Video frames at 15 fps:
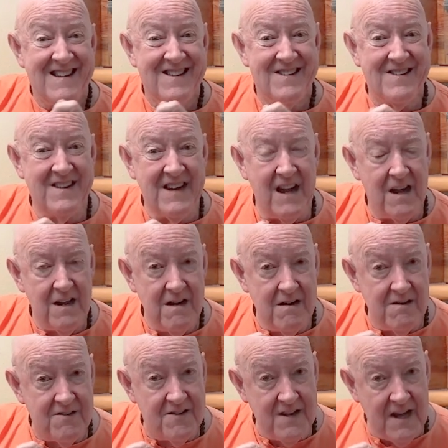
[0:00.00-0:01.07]
to get
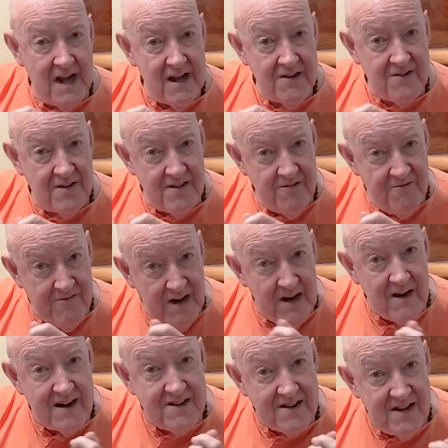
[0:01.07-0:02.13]
to the
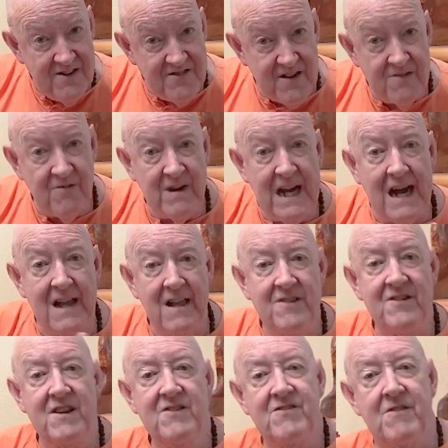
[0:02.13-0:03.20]
verities and
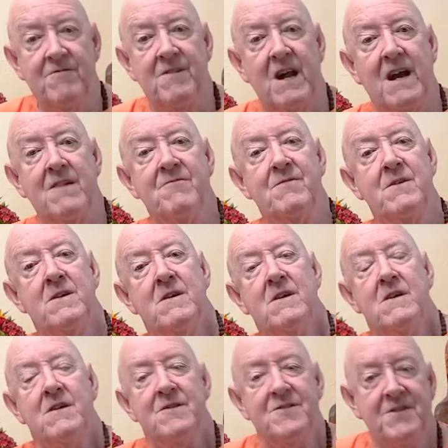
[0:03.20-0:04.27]
realities of life,
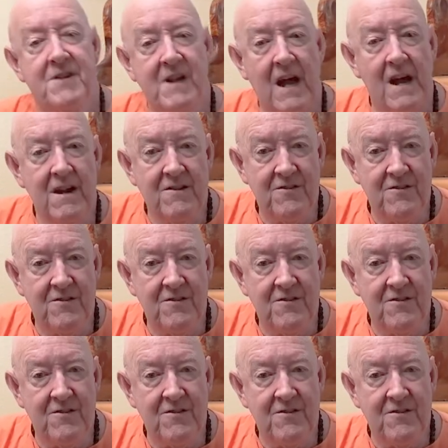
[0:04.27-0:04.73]
to get